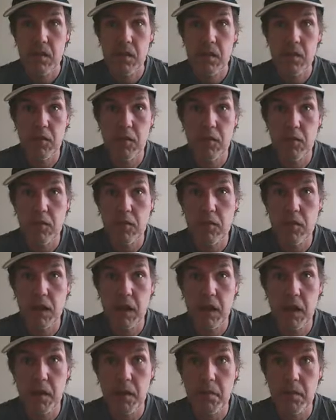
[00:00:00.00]
you could
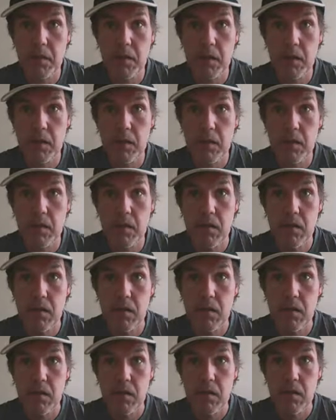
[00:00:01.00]
end up in
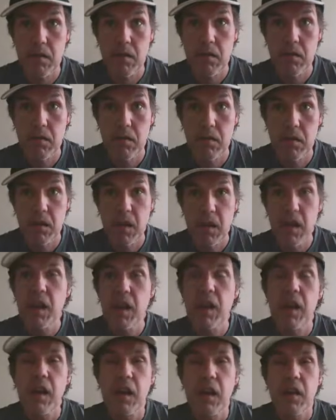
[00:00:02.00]
a...
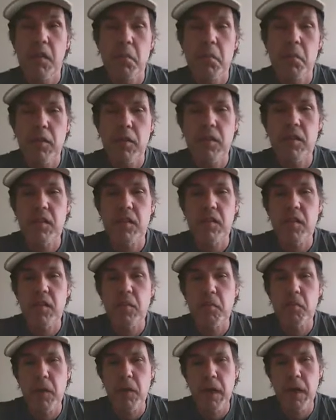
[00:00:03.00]
Put it
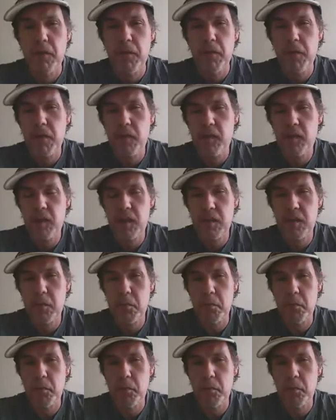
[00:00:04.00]
this way, if you've seen the